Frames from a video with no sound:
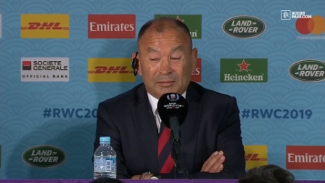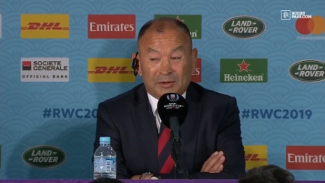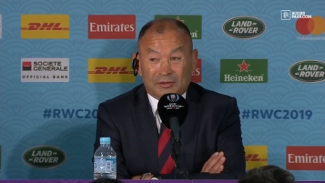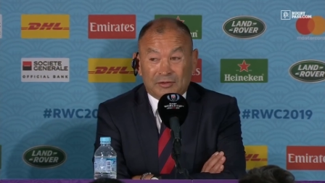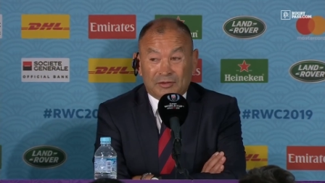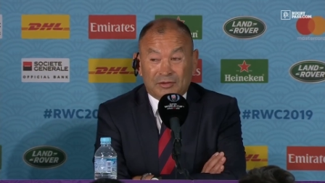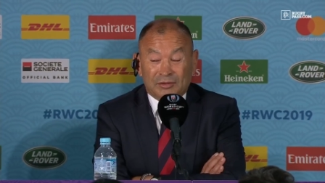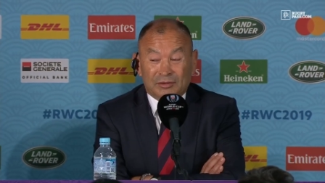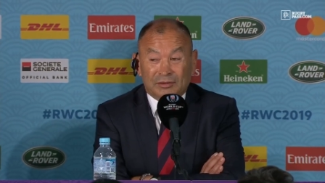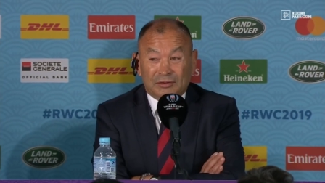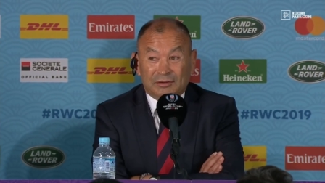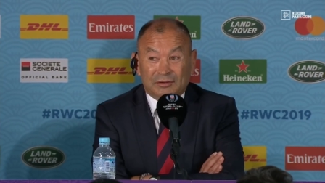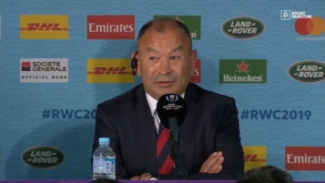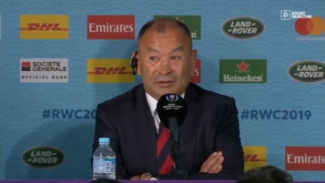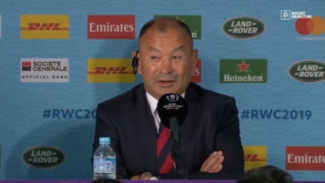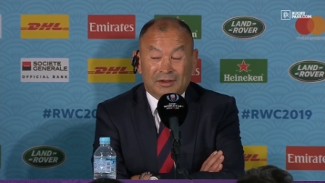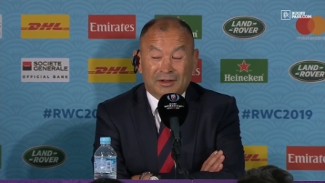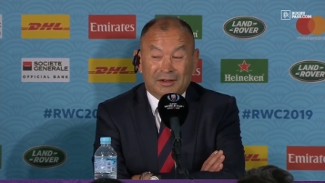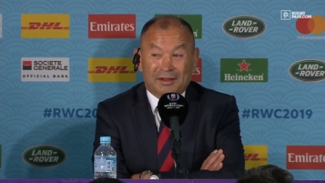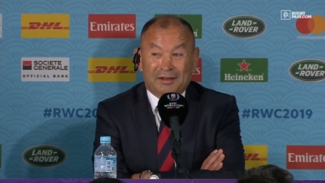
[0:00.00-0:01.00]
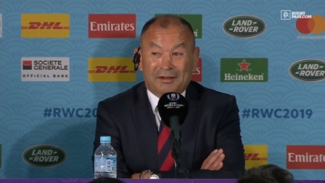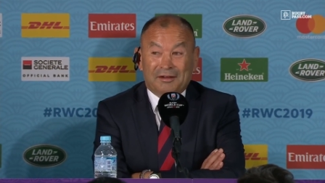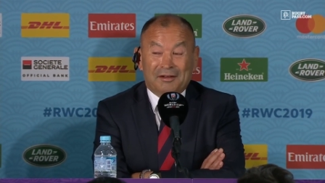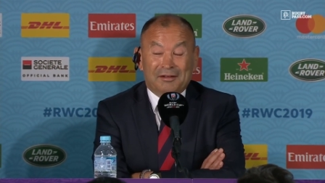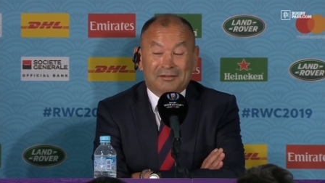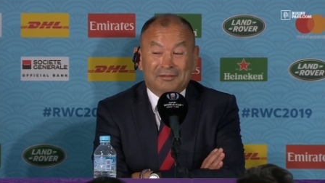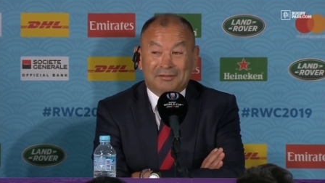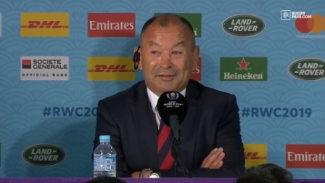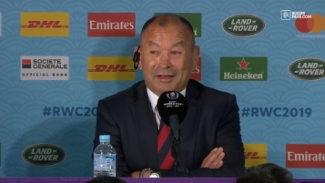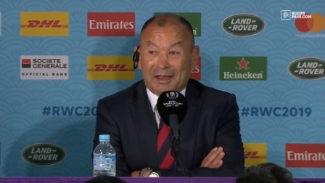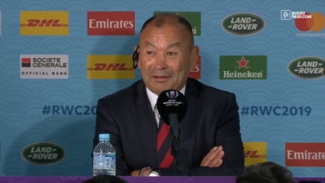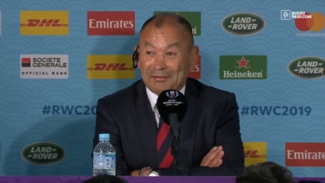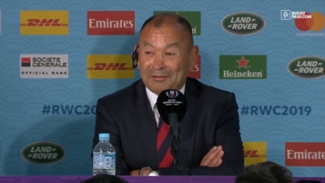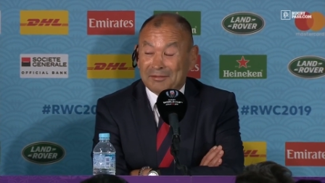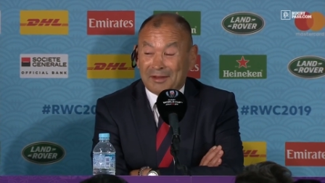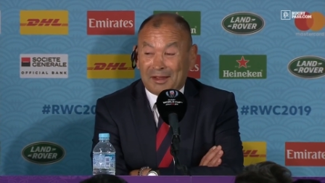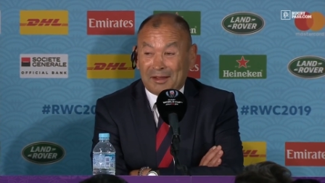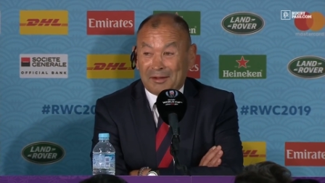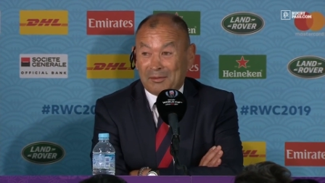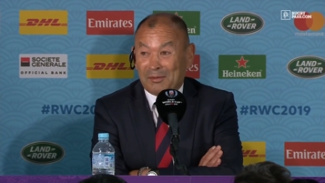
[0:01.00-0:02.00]
I'm, I'm not sure. Look, I, I
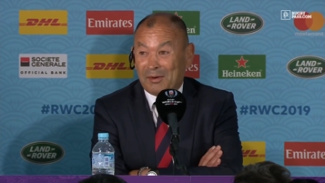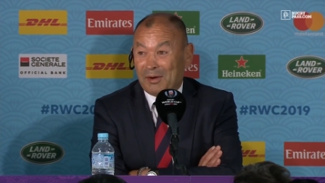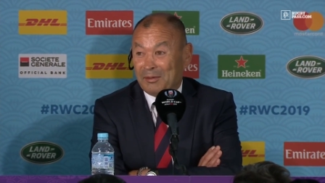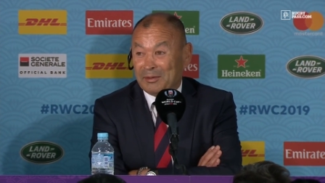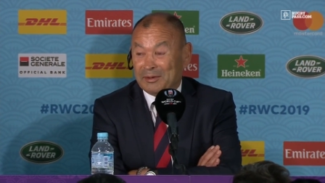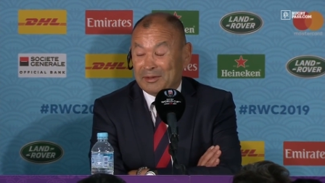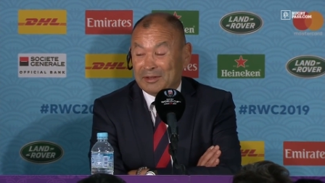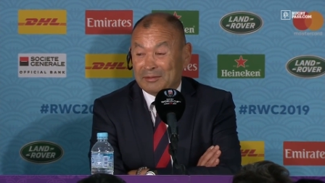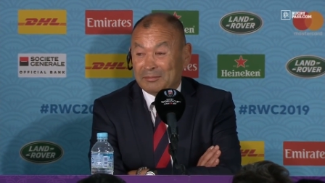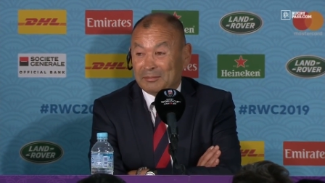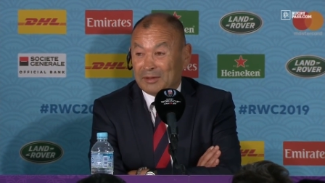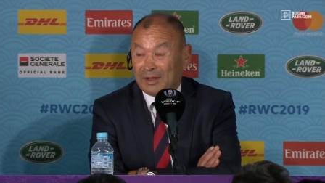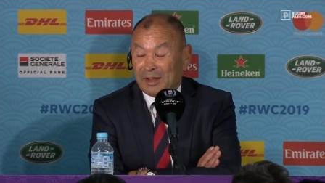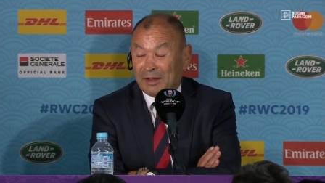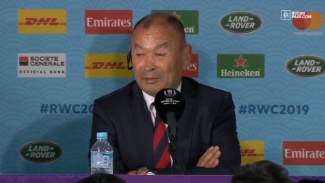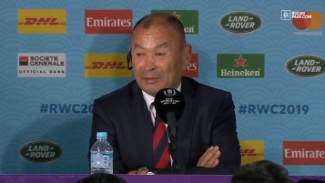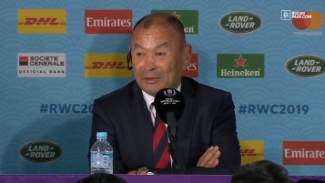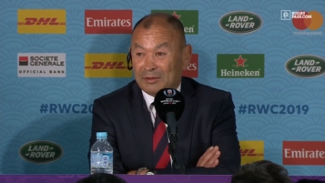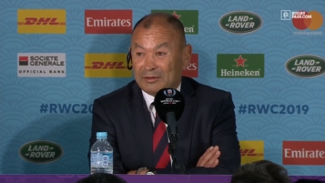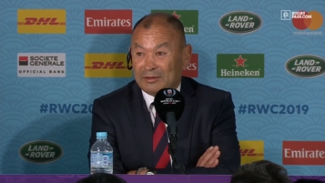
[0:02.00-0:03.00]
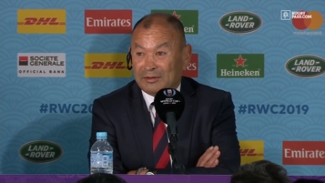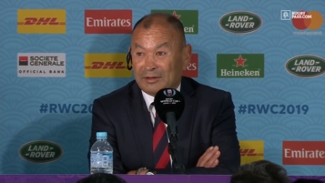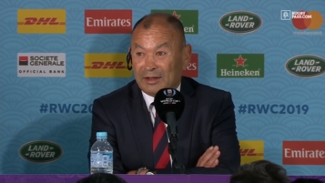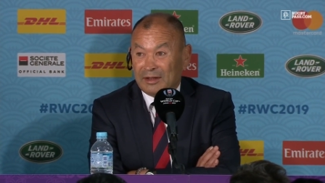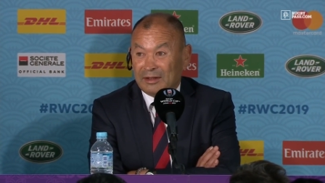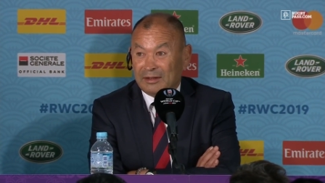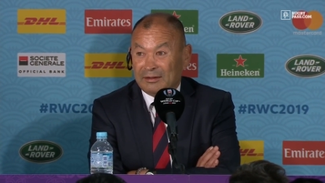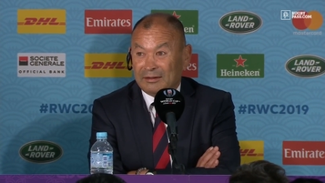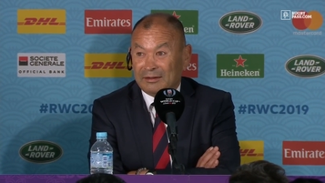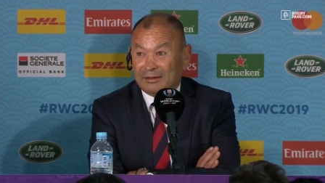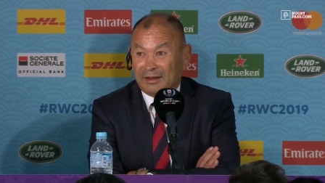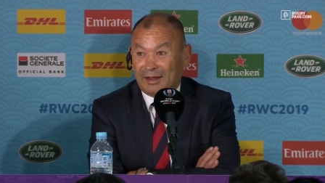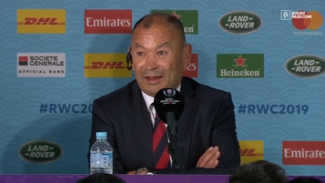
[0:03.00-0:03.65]
don't know why we didn't play well today.